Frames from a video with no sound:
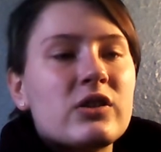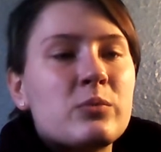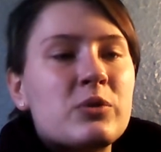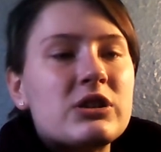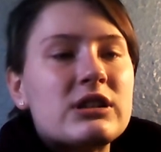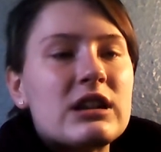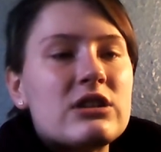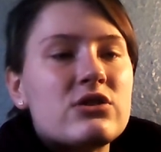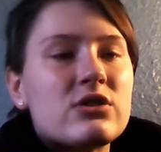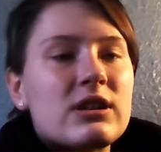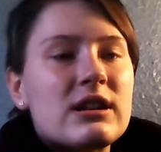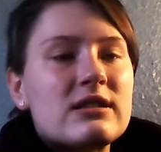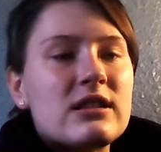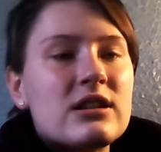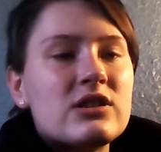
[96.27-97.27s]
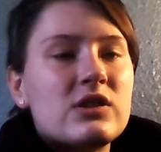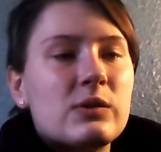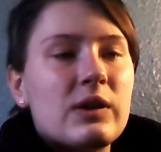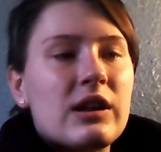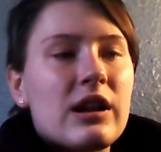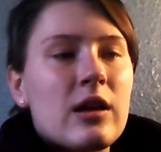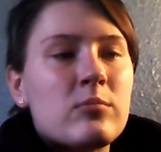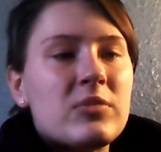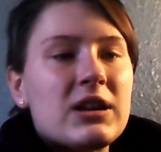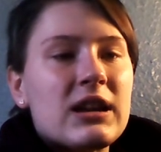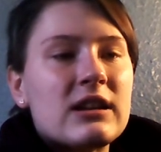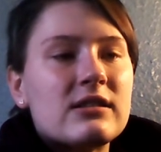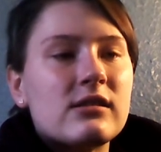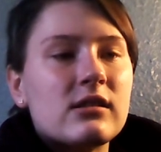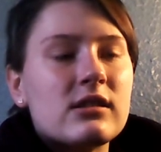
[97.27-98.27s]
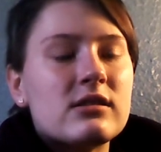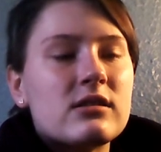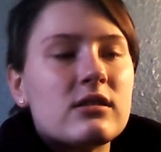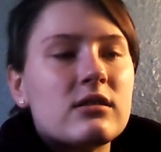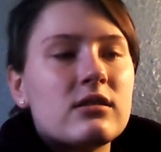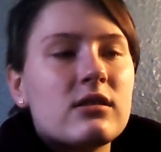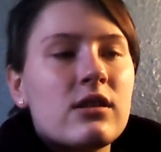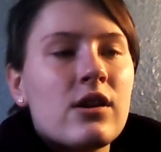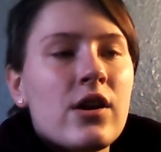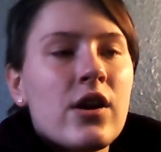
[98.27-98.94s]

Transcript: You put Danger Days into it and begin to listen.